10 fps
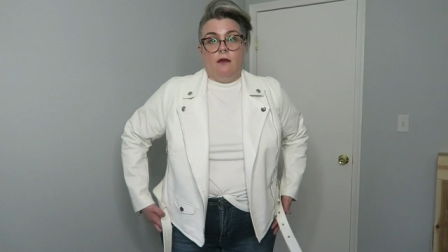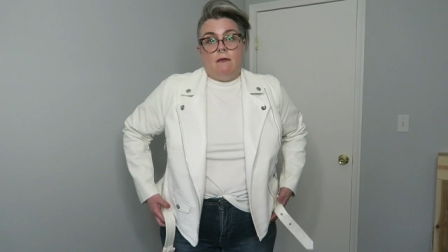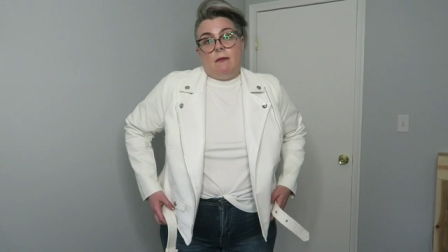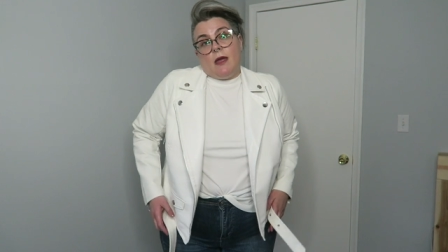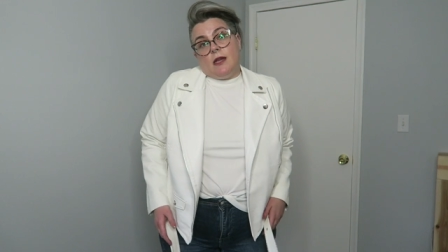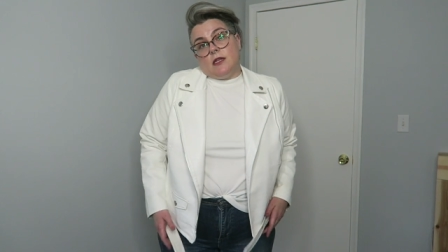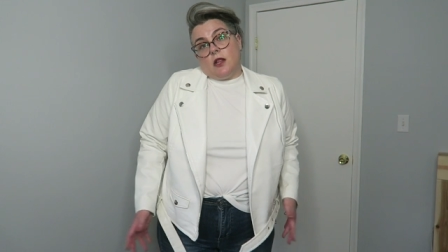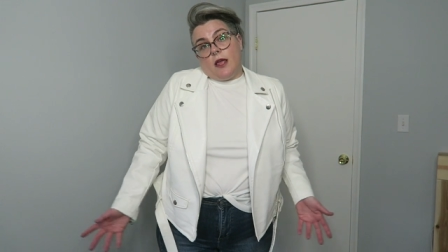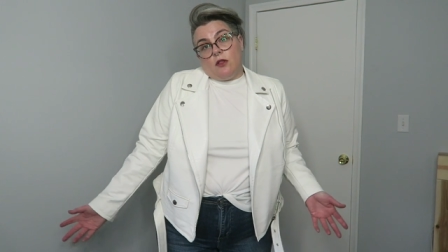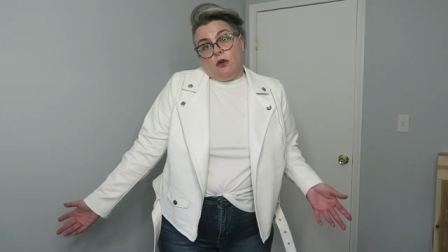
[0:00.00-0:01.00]
Maybe I need
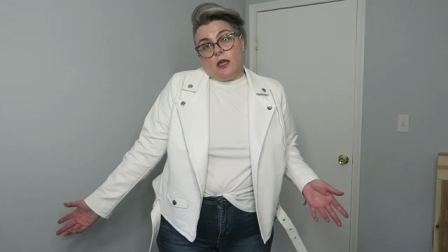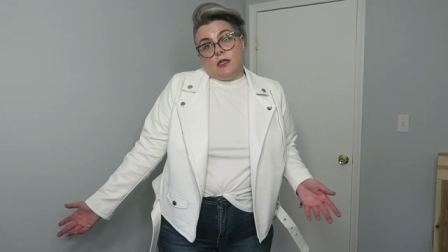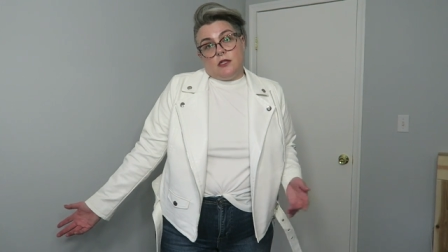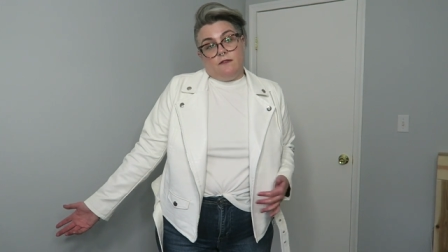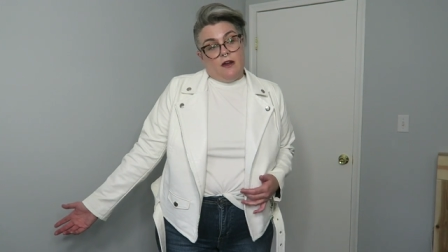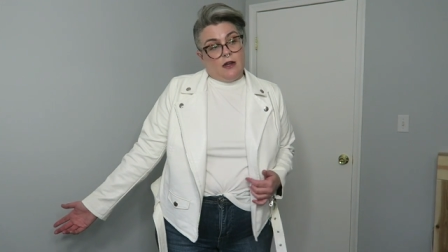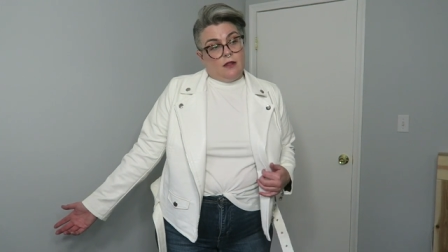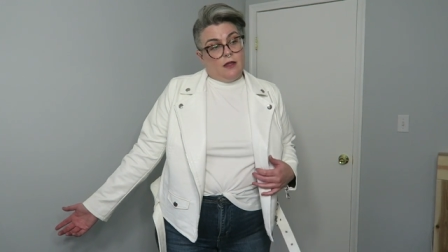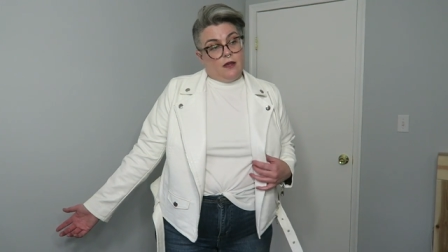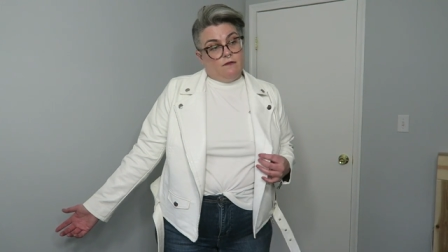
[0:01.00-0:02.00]
to like look into
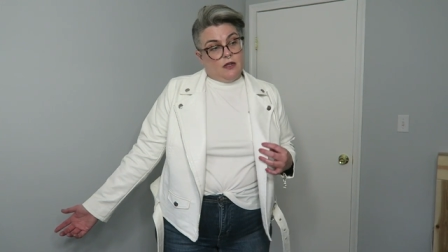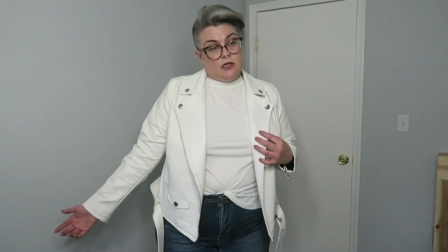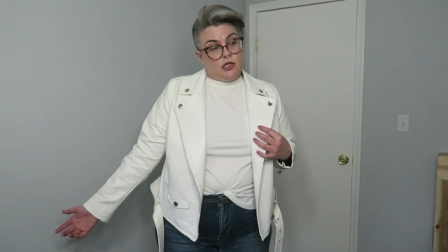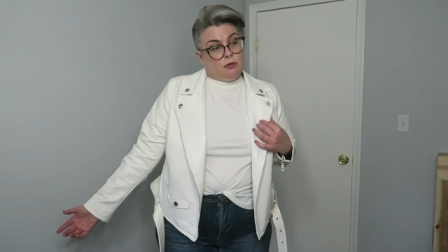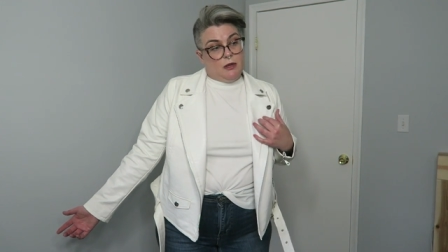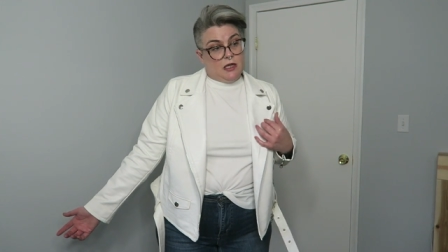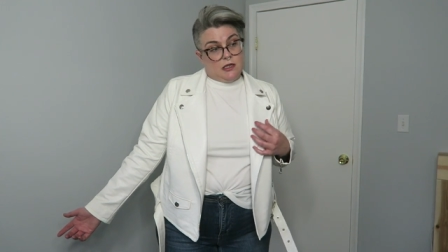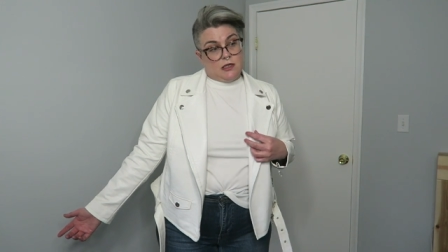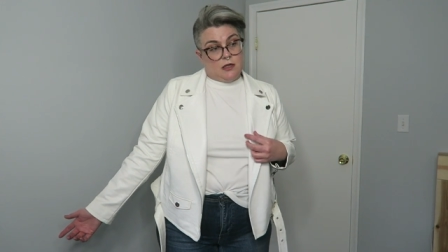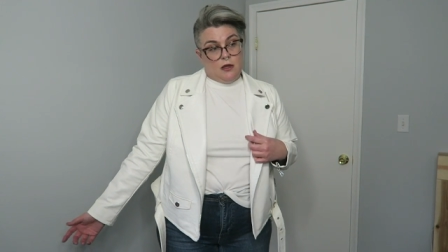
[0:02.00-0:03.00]
finding like a vintage
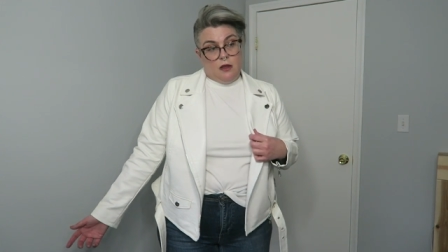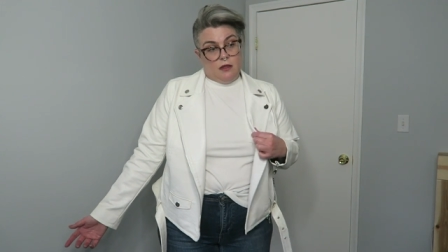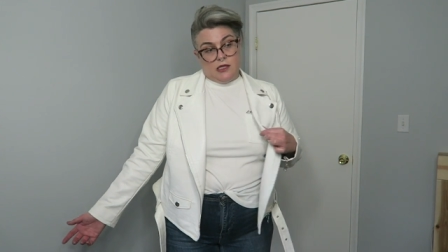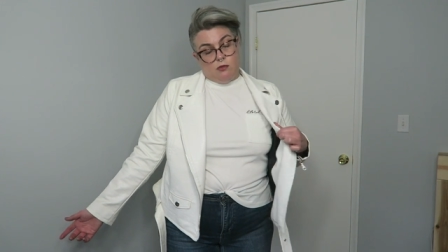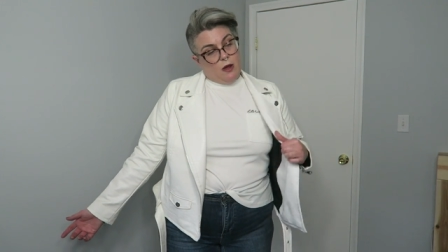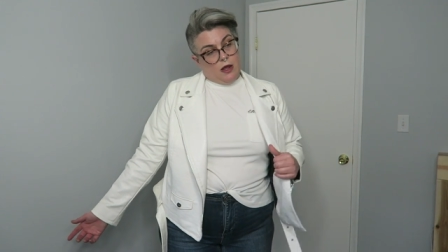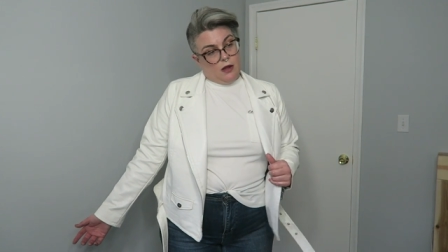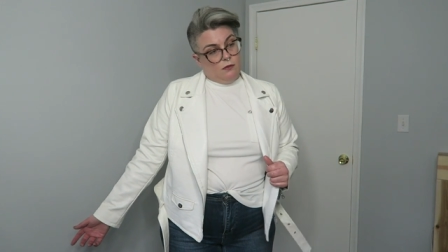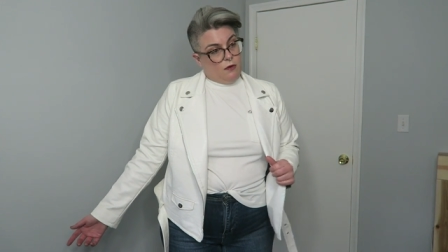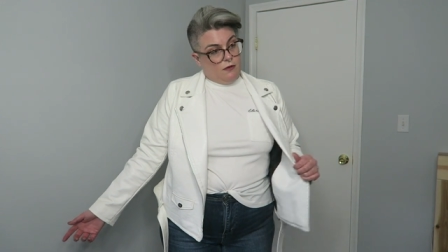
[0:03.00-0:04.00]
piece that's
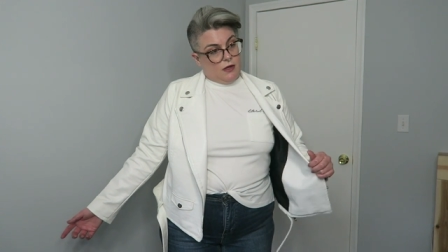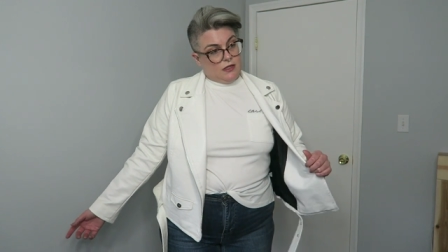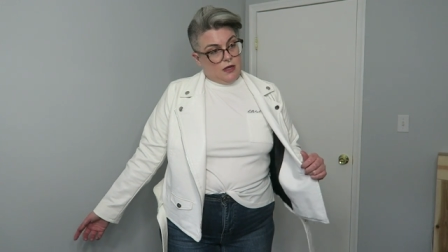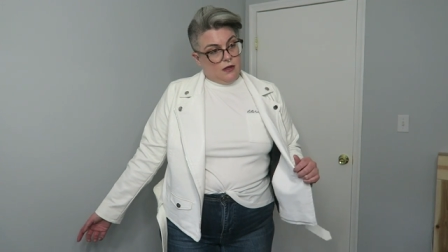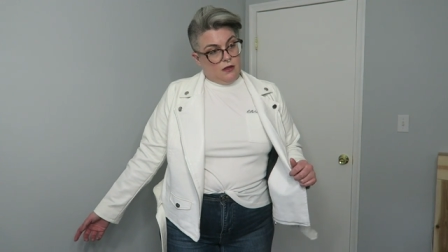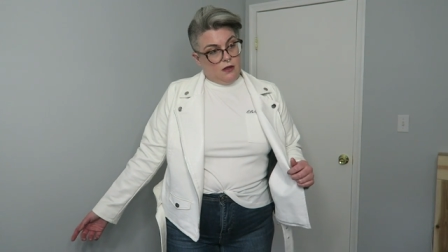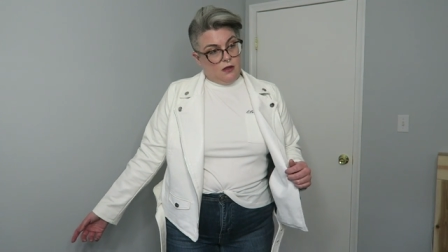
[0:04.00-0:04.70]
why. What were you gonna say?